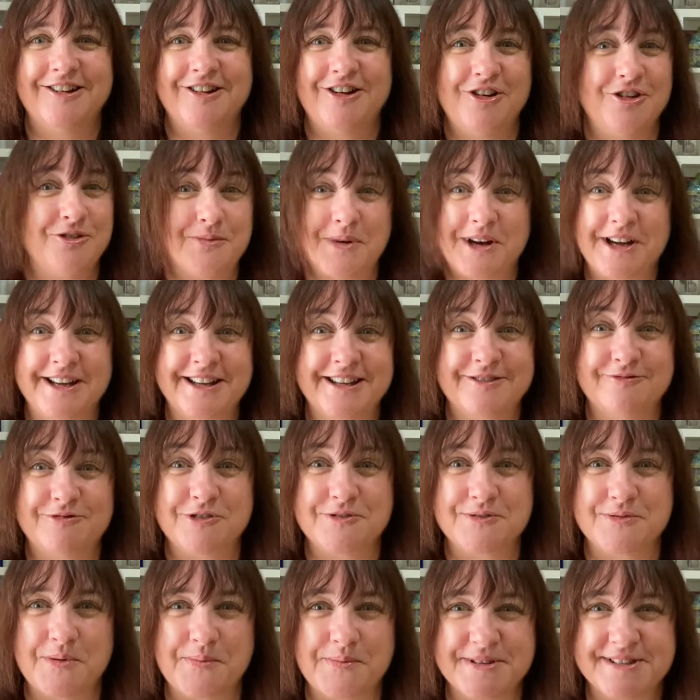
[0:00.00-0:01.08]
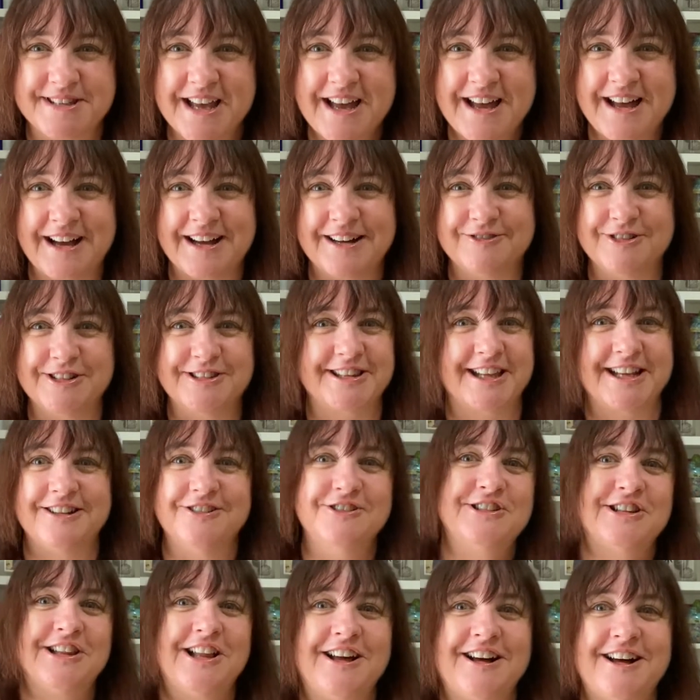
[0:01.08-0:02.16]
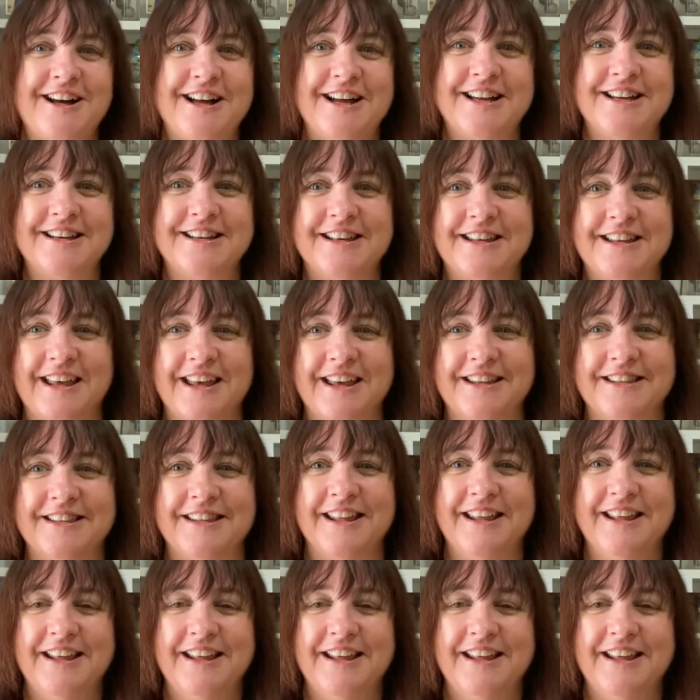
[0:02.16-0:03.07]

who my wool swappers are, what they look like, and